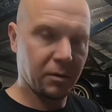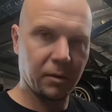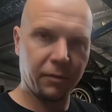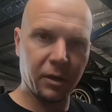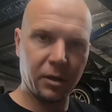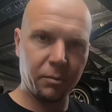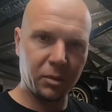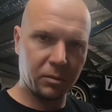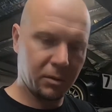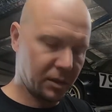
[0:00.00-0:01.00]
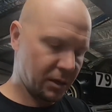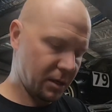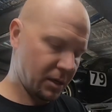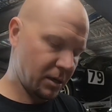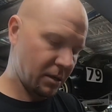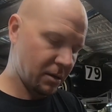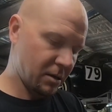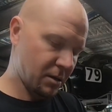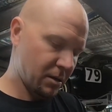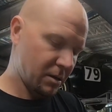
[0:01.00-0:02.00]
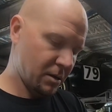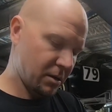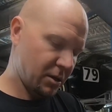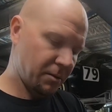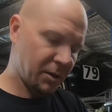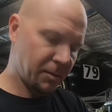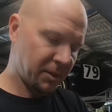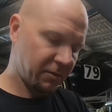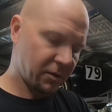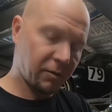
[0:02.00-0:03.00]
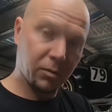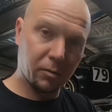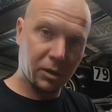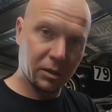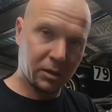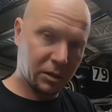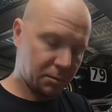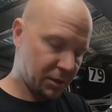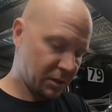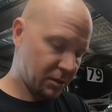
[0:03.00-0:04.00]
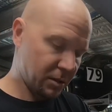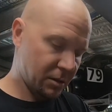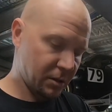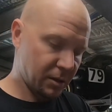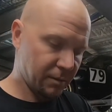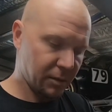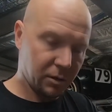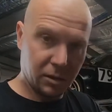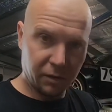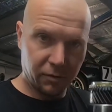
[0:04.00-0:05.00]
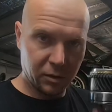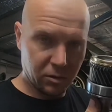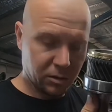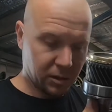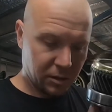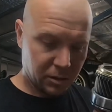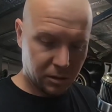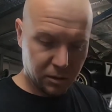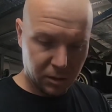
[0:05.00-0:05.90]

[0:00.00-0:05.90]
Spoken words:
if you're going to build a turbo mx5 with one of these 6 speeds, I'd definitely do this,